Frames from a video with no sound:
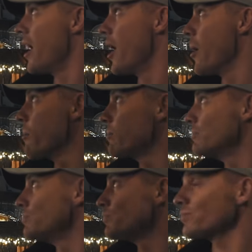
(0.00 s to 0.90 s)
Um,
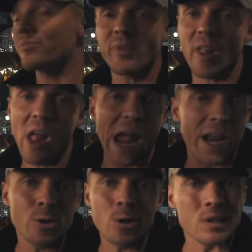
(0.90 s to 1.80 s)
I don't